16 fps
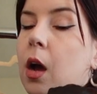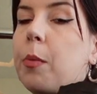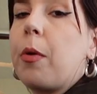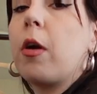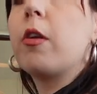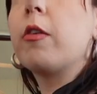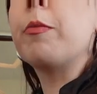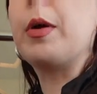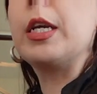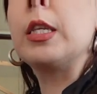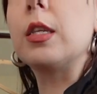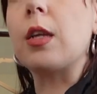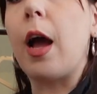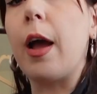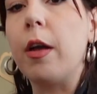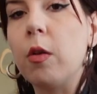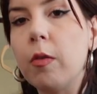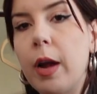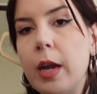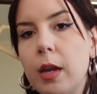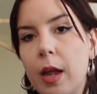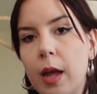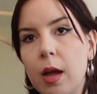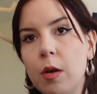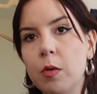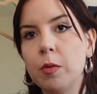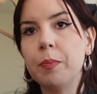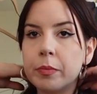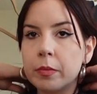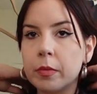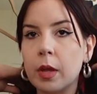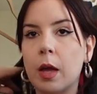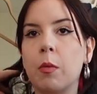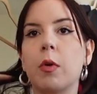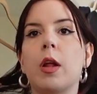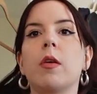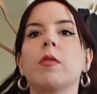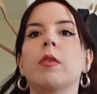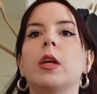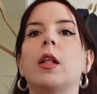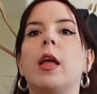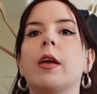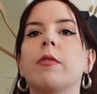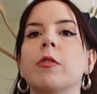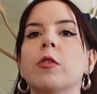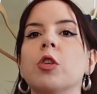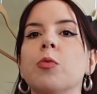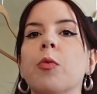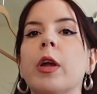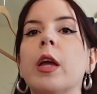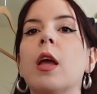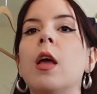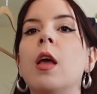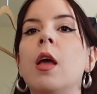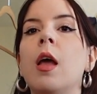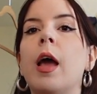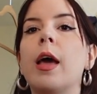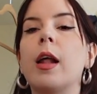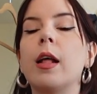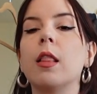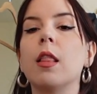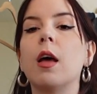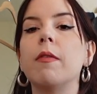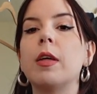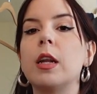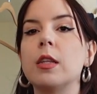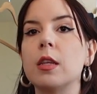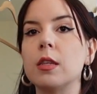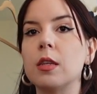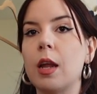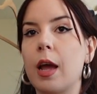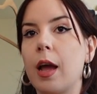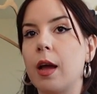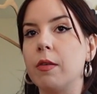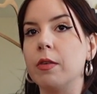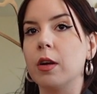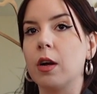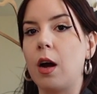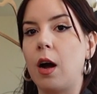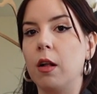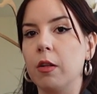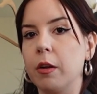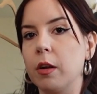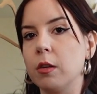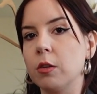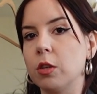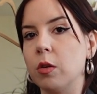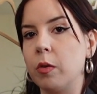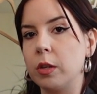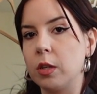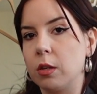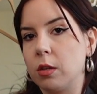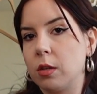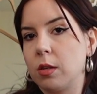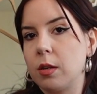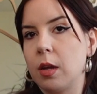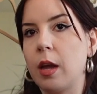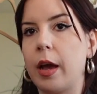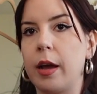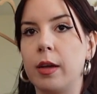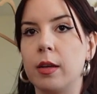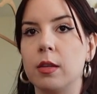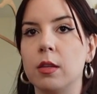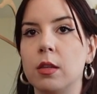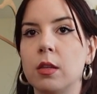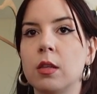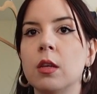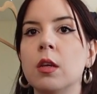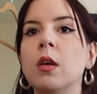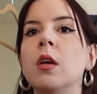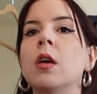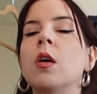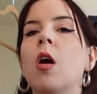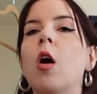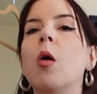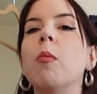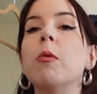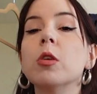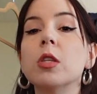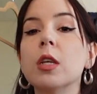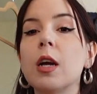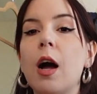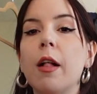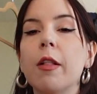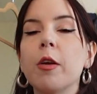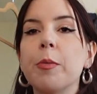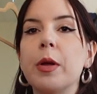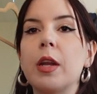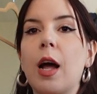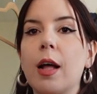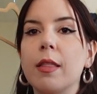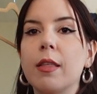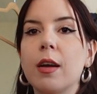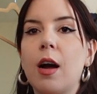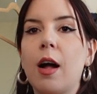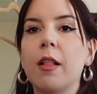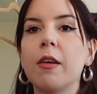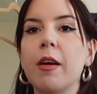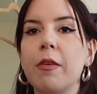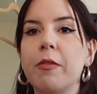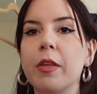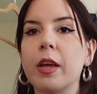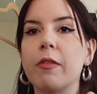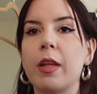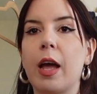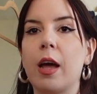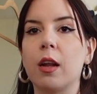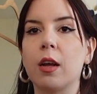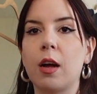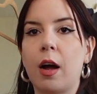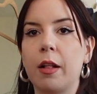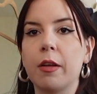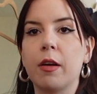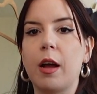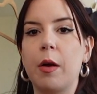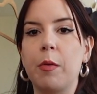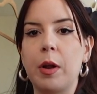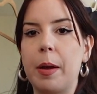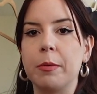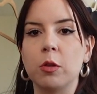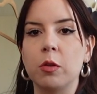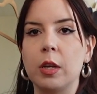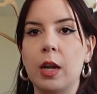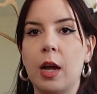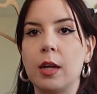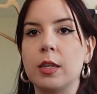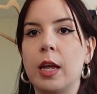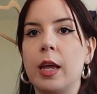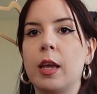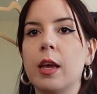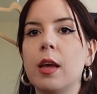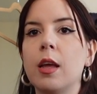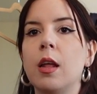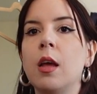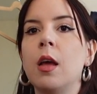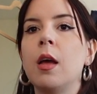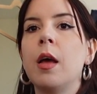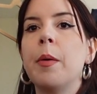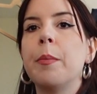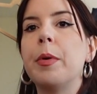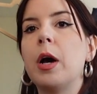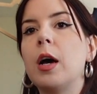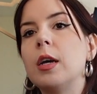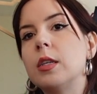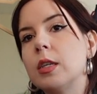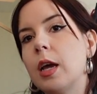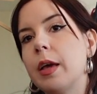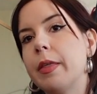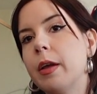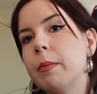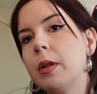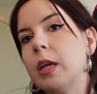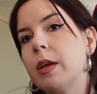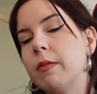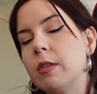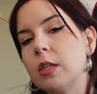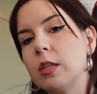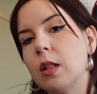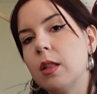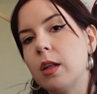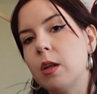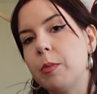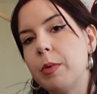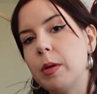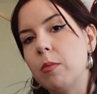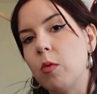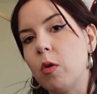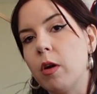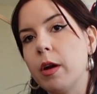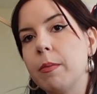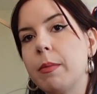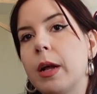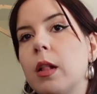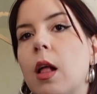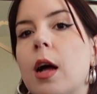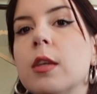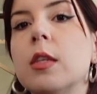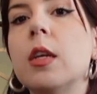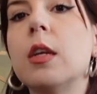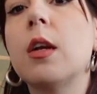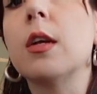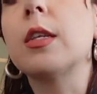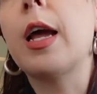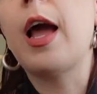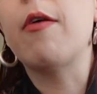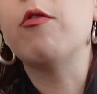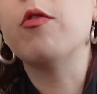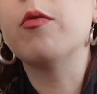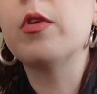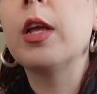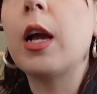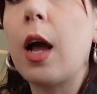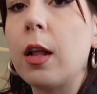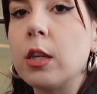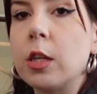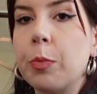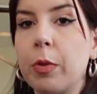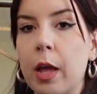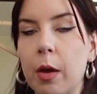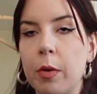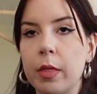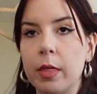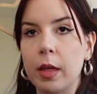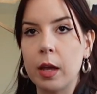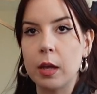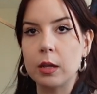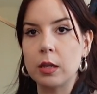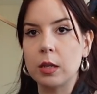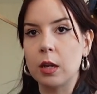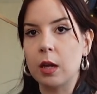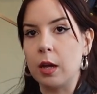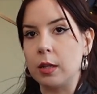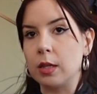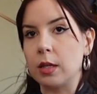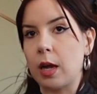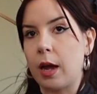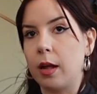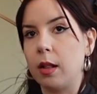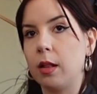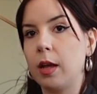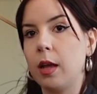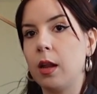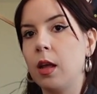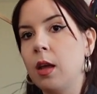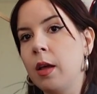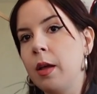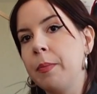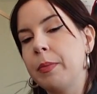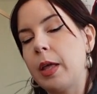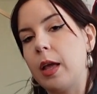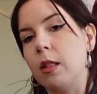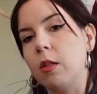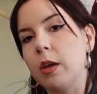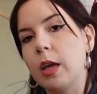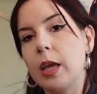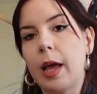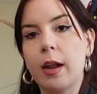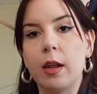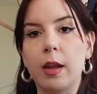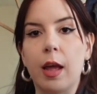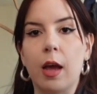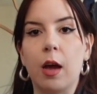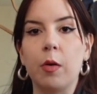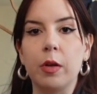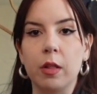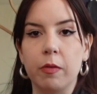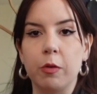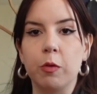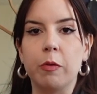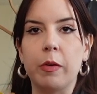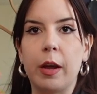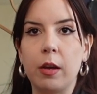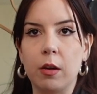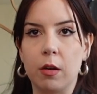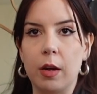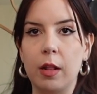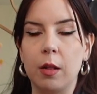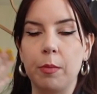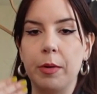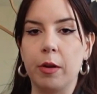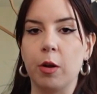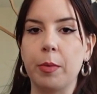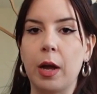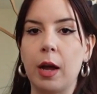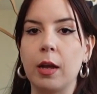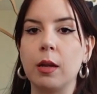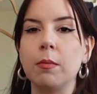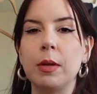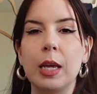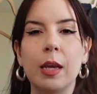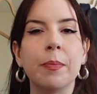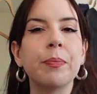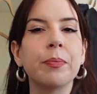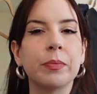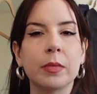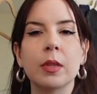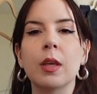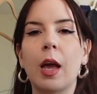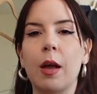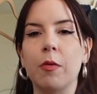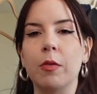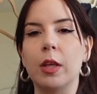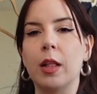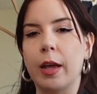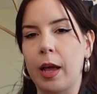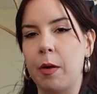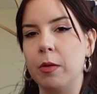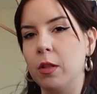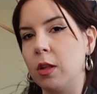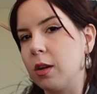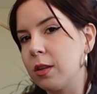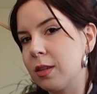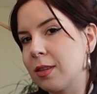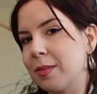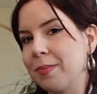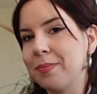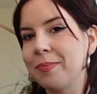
a part of my style right now and what I really like for spring. And I love that it doesn't have a collar. So it just has almost the collar, but not the collar. I feel like if it had a collar, I would absolutely not take it. But I think I'm gonna give this a little bit more in my closet because I haven't really gotten to play with it and style it. And looking at it now in the viewfinder and the mirror behind me, I really like how it looks.